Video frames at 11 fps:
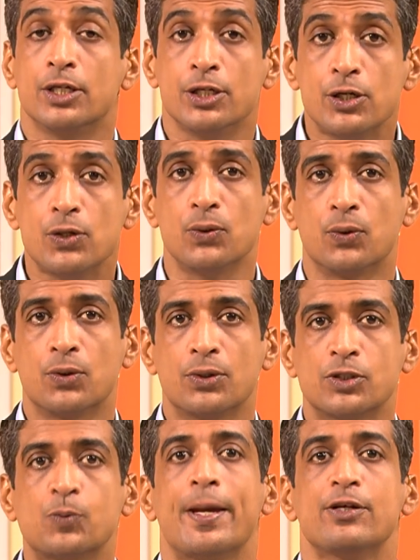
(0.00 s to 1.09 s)
new
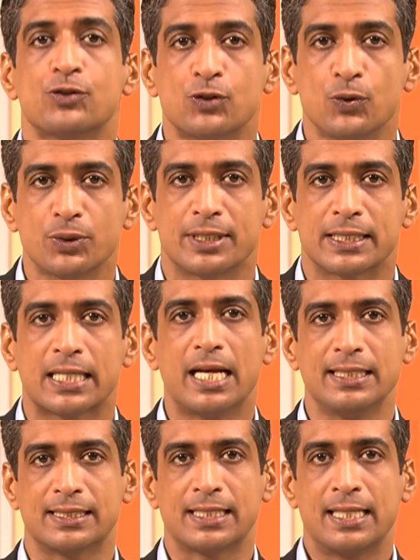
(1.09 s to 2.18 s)
spacesuit
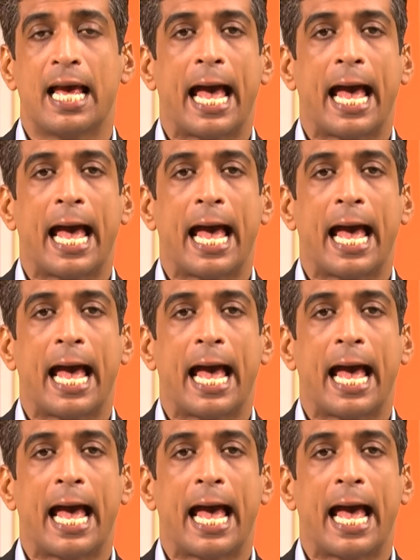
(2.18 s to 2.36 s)
designs